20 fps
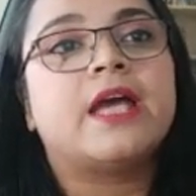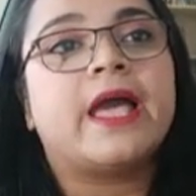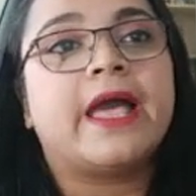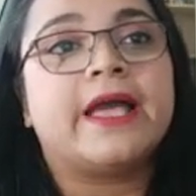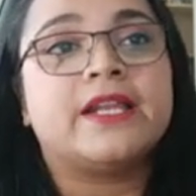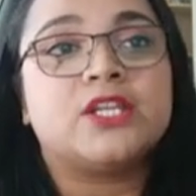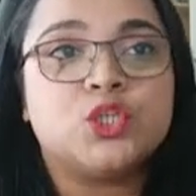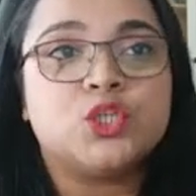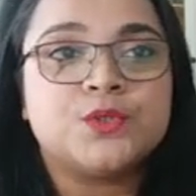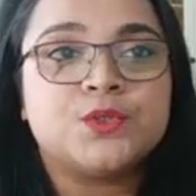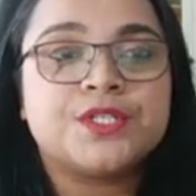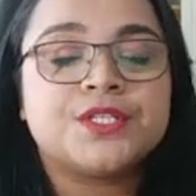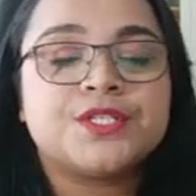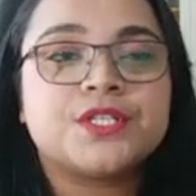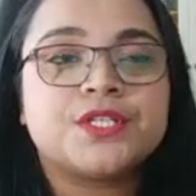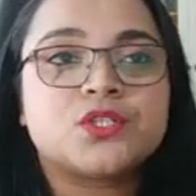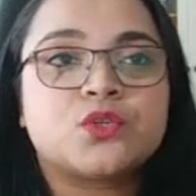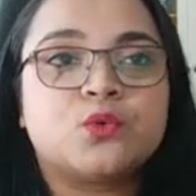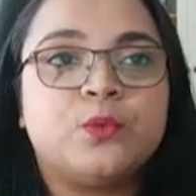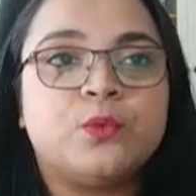and uses
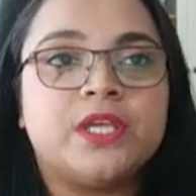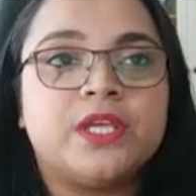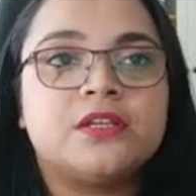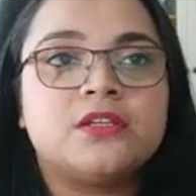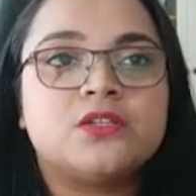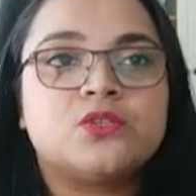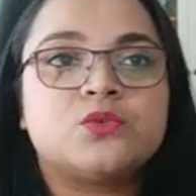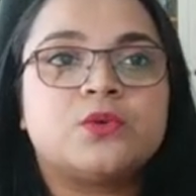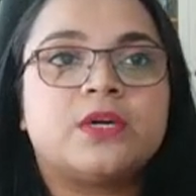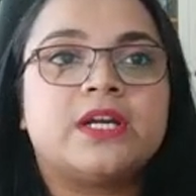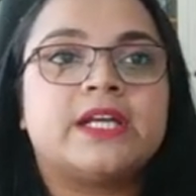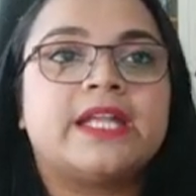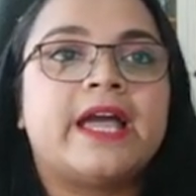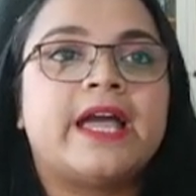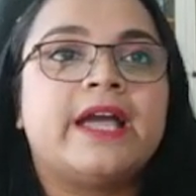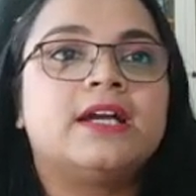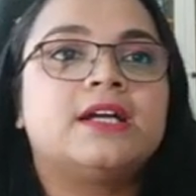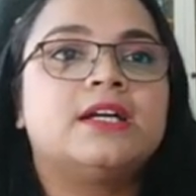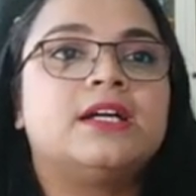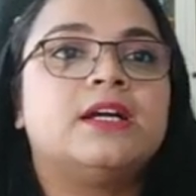his queen to
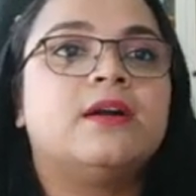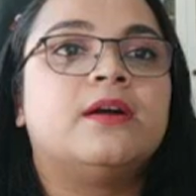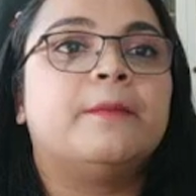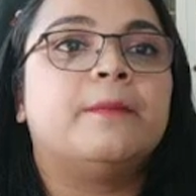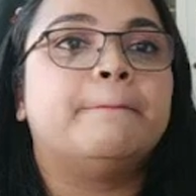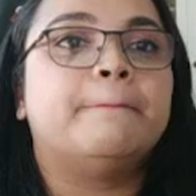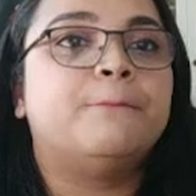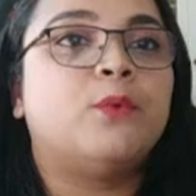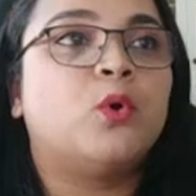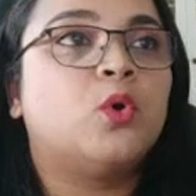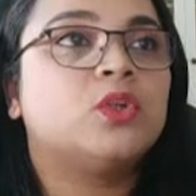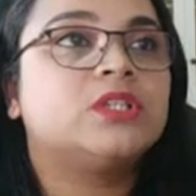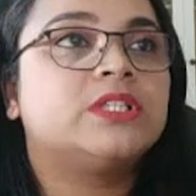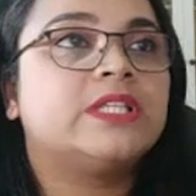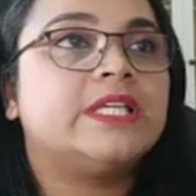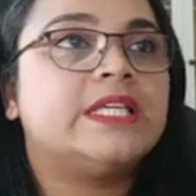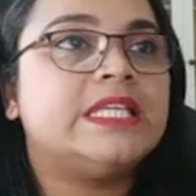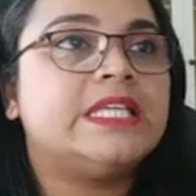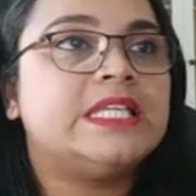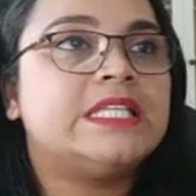attack
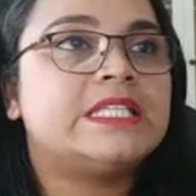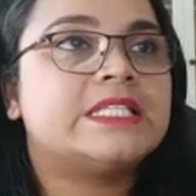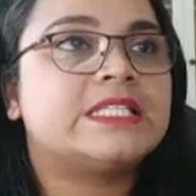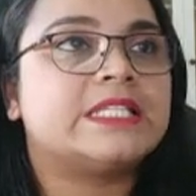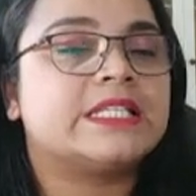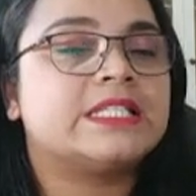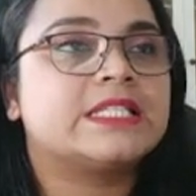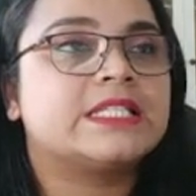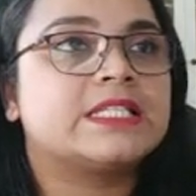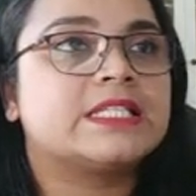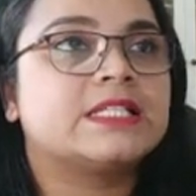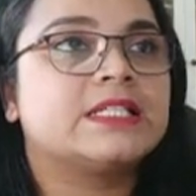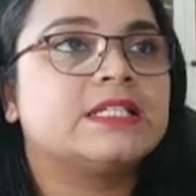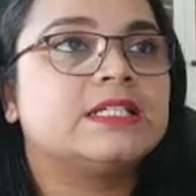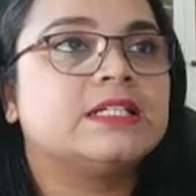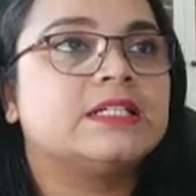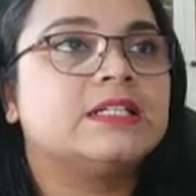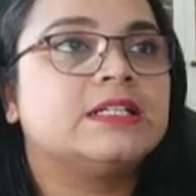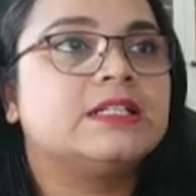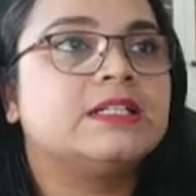both e6
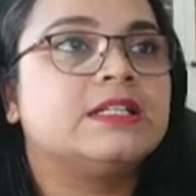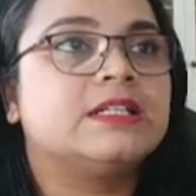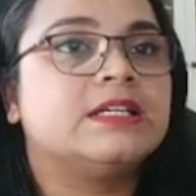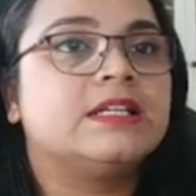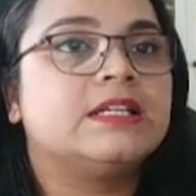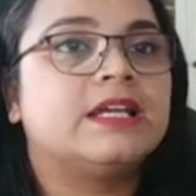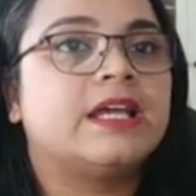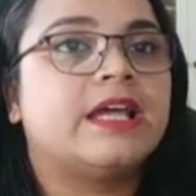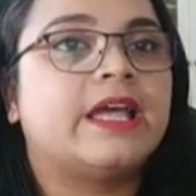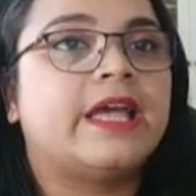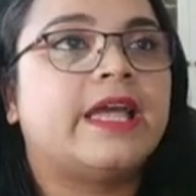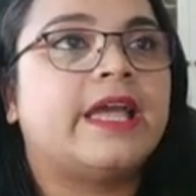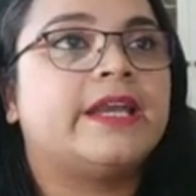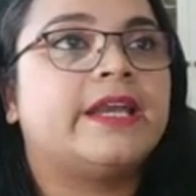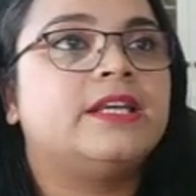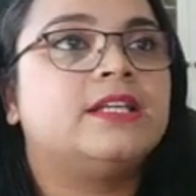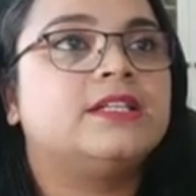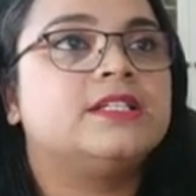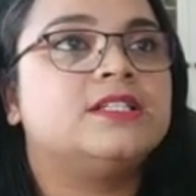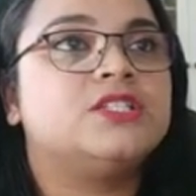
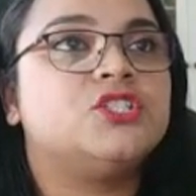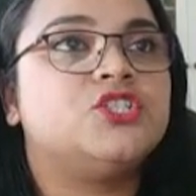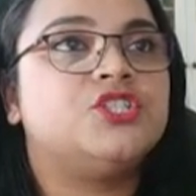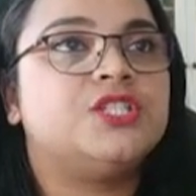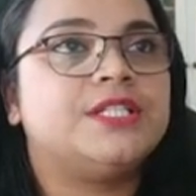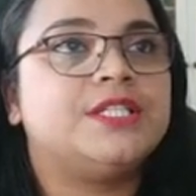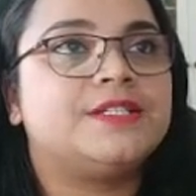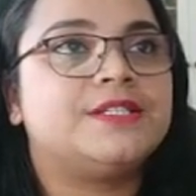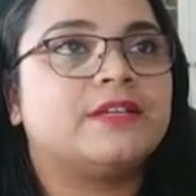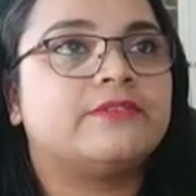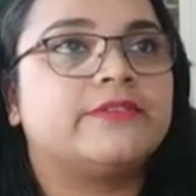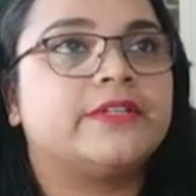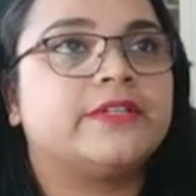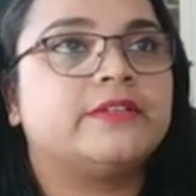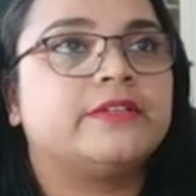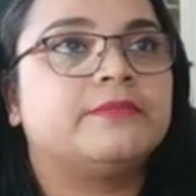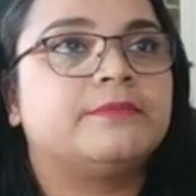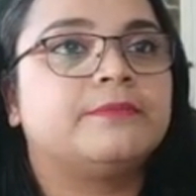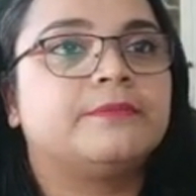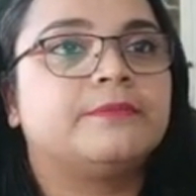and g7.